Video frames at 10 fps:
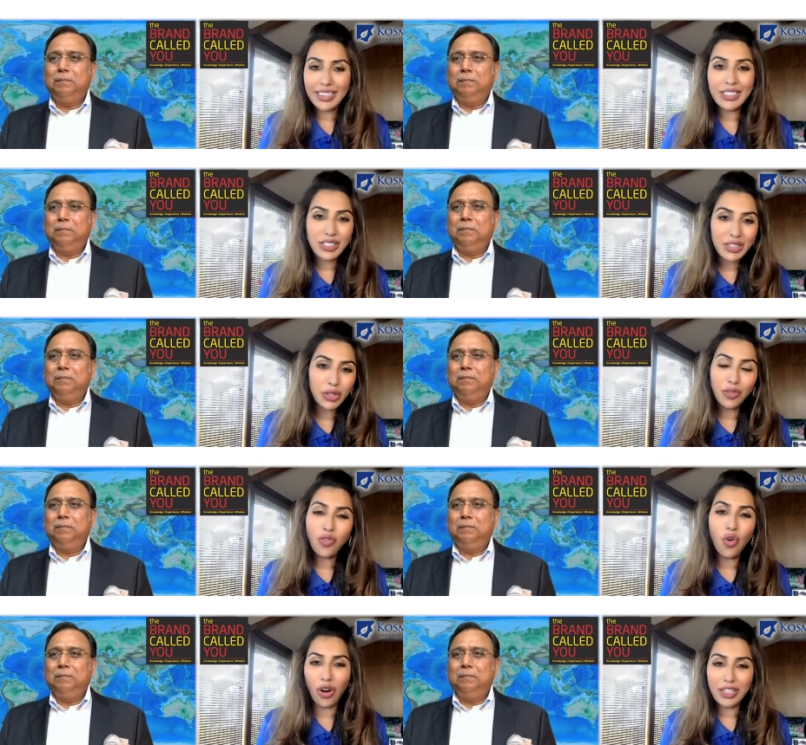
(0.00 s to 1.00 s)
Speaker 1: He's
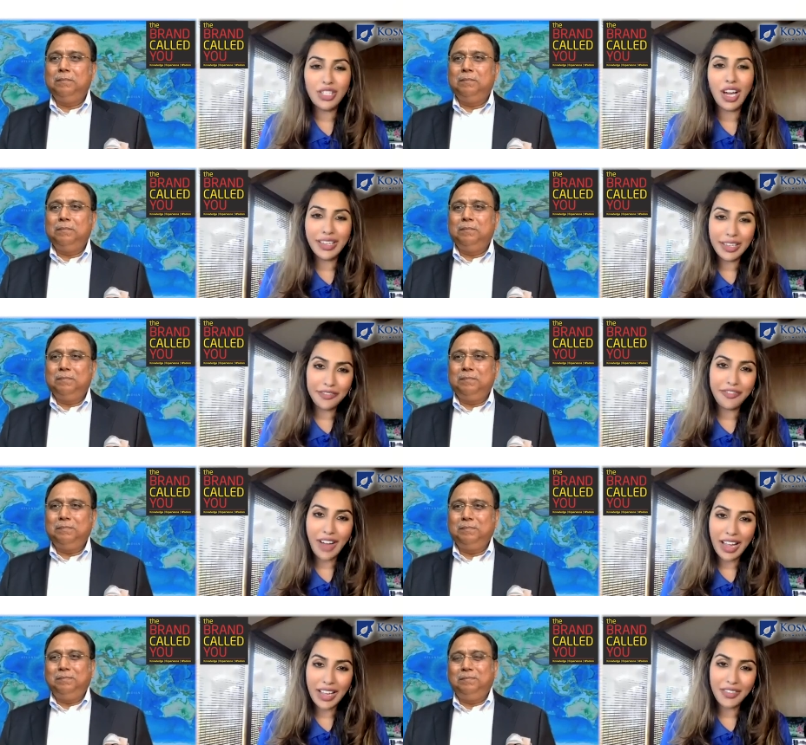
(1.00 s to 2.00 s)
still 4. He's not yet
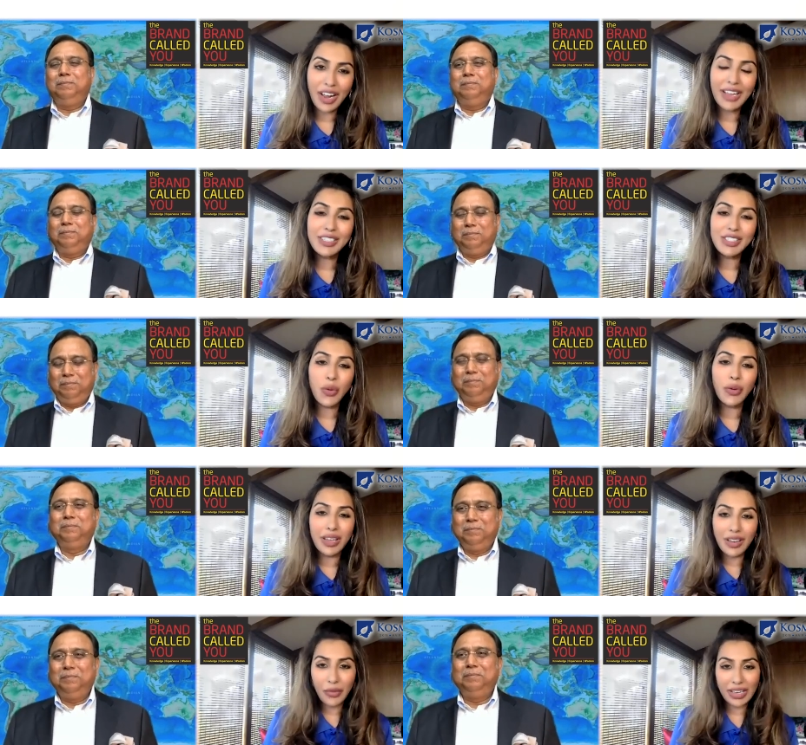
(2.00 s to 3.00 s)
5, right?
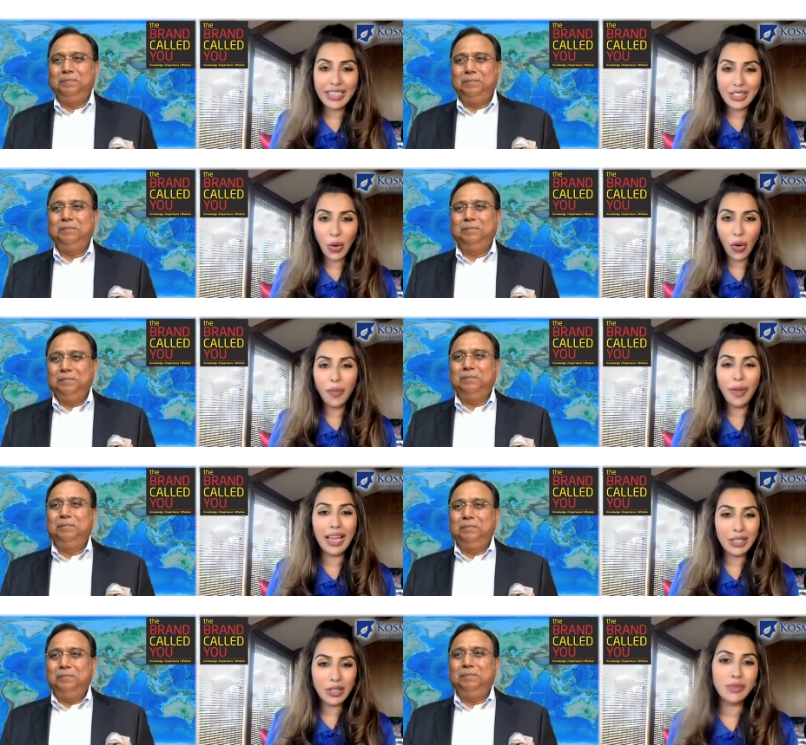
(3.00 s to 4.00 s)
So when he's home,
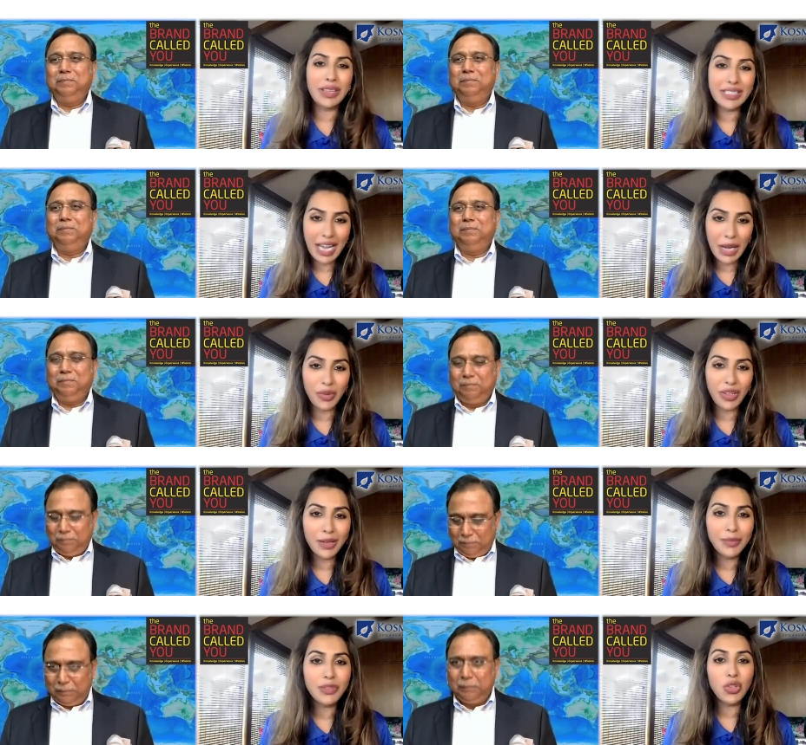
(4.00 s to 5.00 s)
I like to spend time with
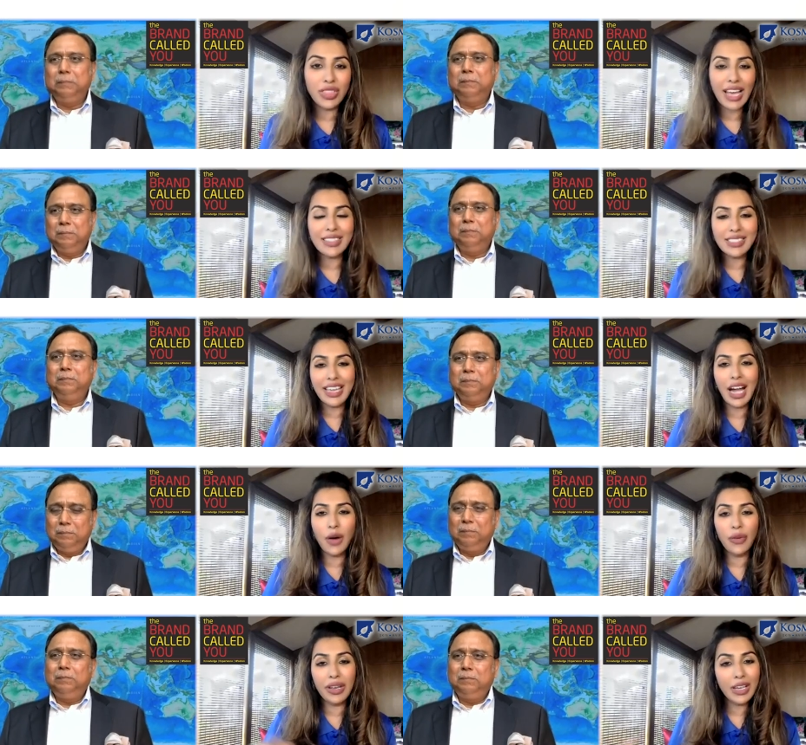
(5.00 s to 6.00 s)
him. So that's the
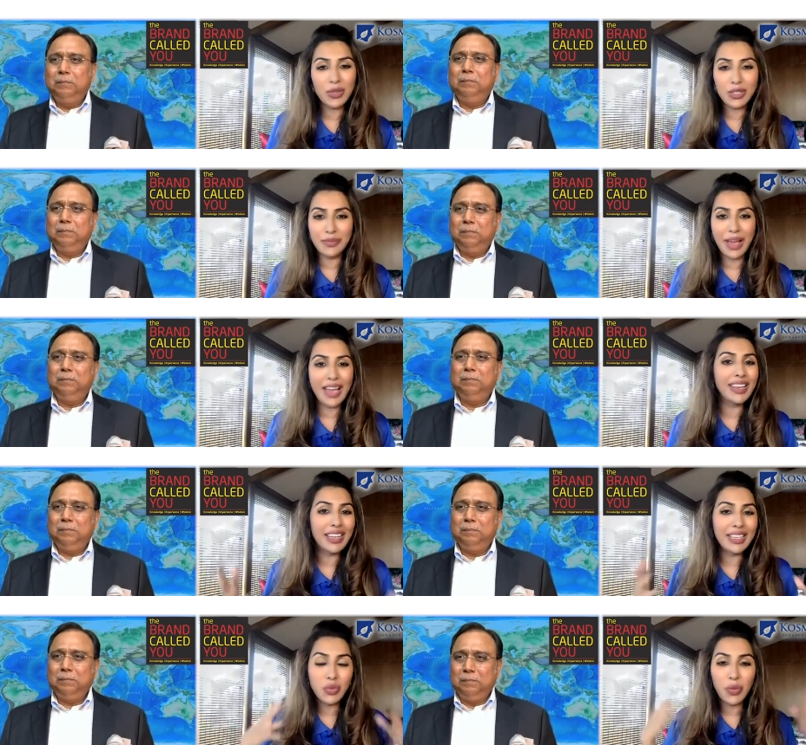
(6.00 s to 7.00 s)
hour. When he goes to bed
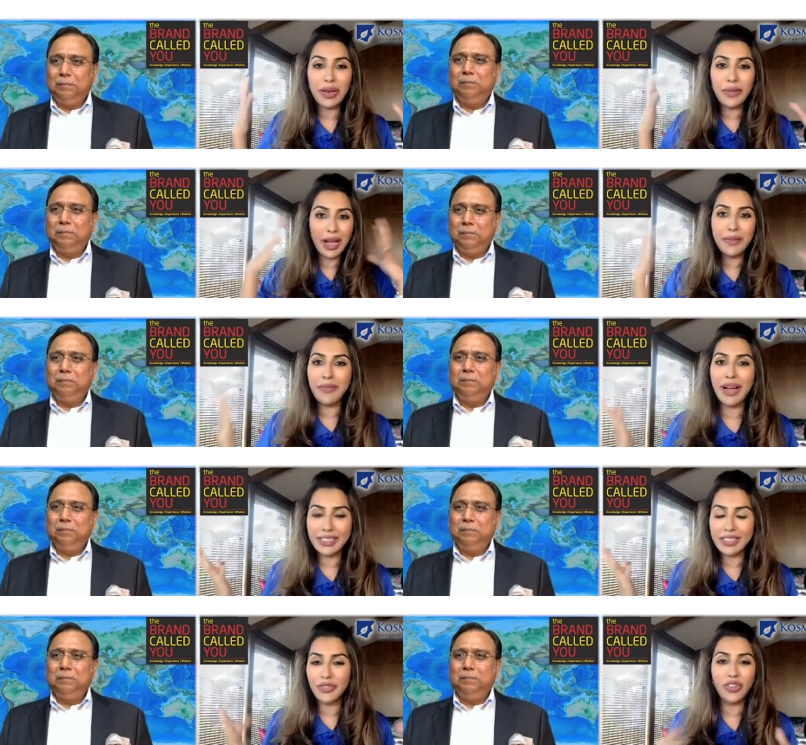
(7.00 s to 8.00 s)
is when my
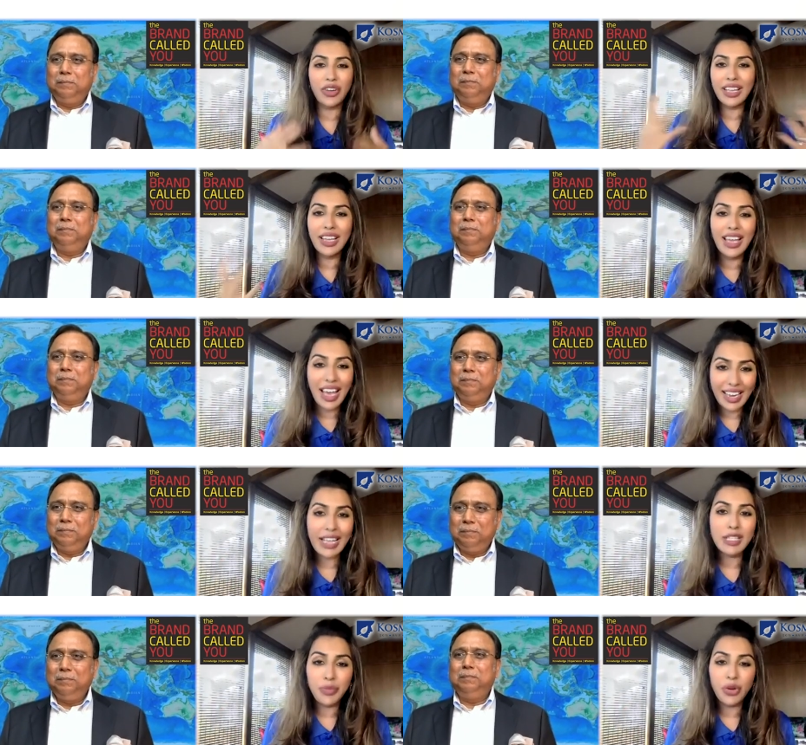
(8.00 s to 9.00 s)
mind is free and
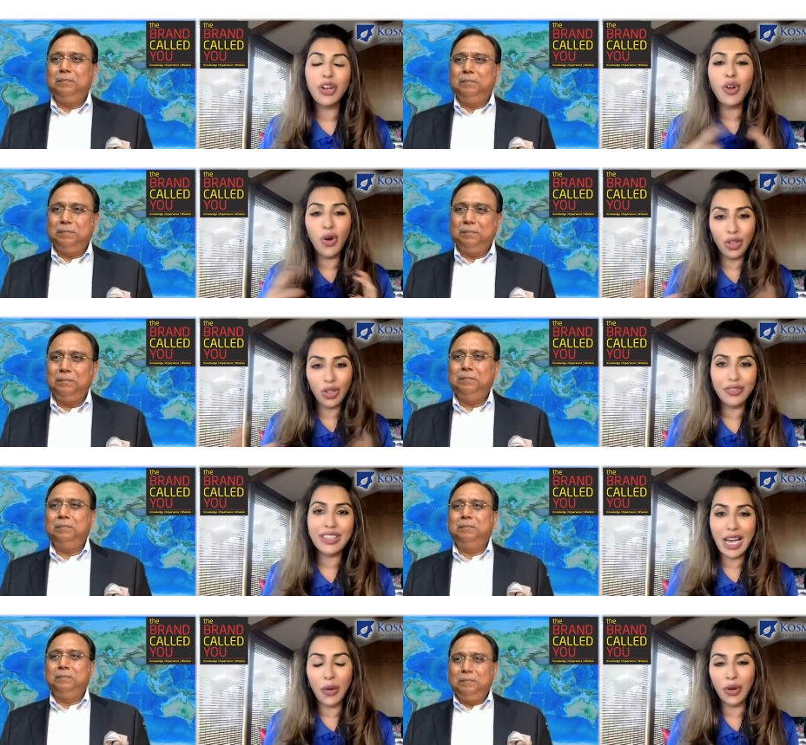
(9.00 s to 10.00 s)
I've put in all of
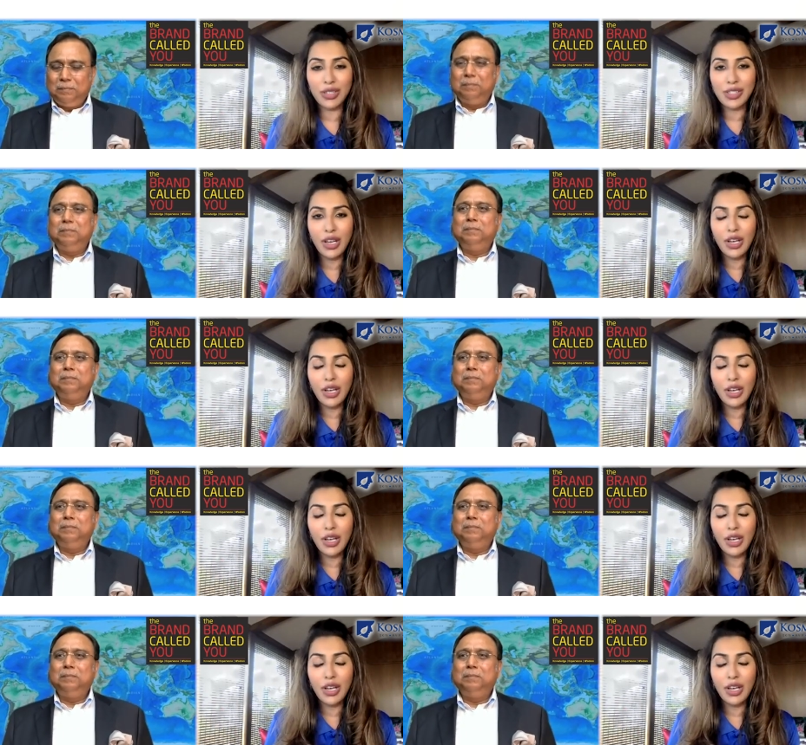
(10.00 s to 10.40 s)
these hours.